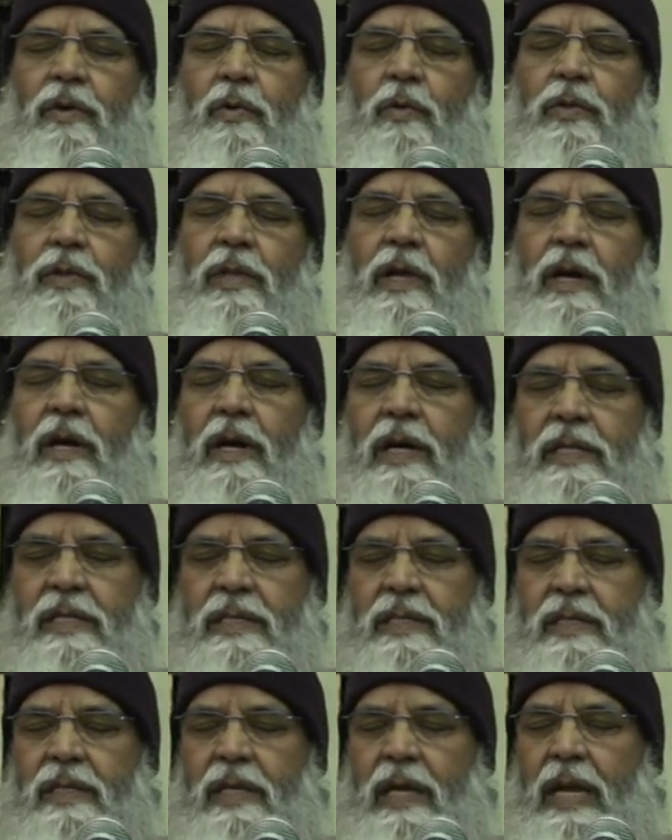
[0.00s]
took the
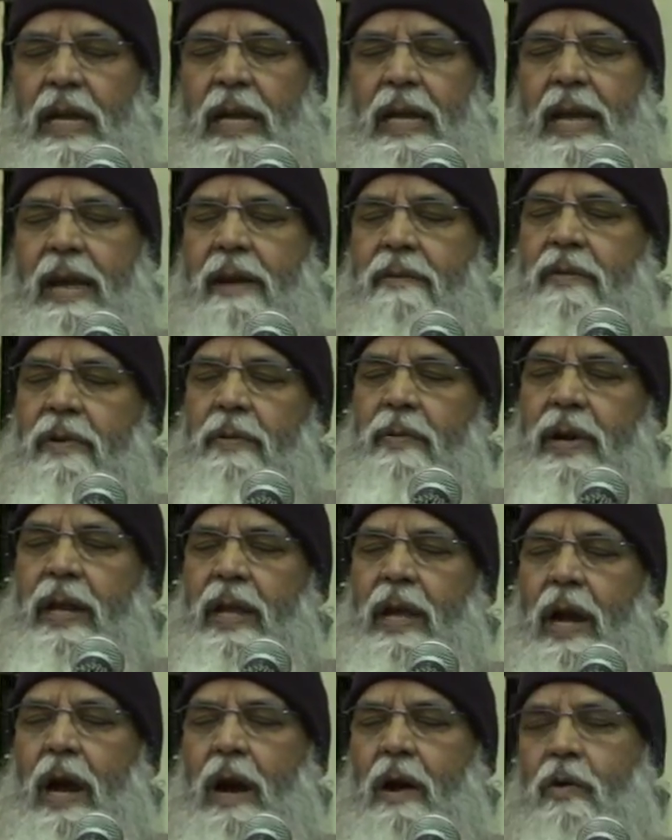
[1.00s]
guns,
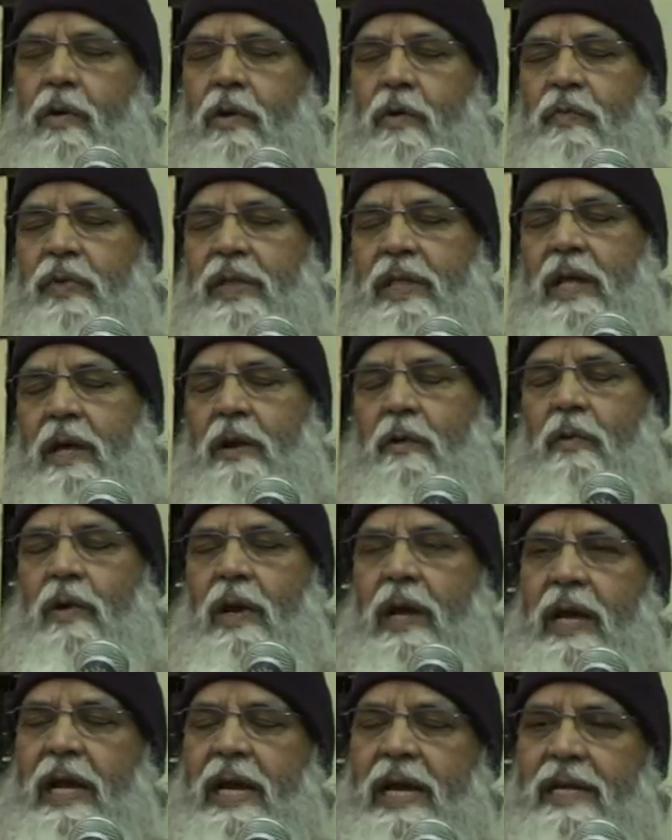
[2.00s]
everybody out with their own
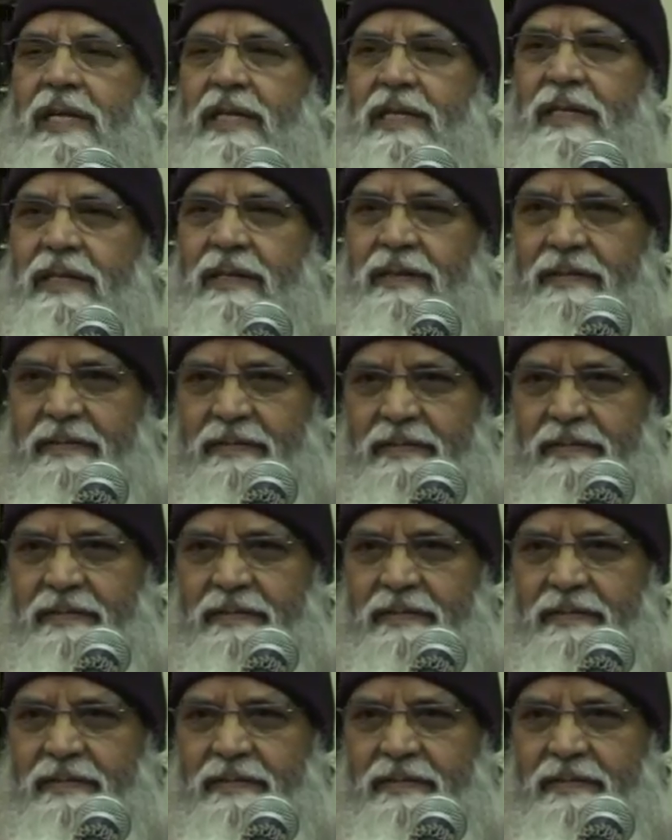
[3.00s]
luggage.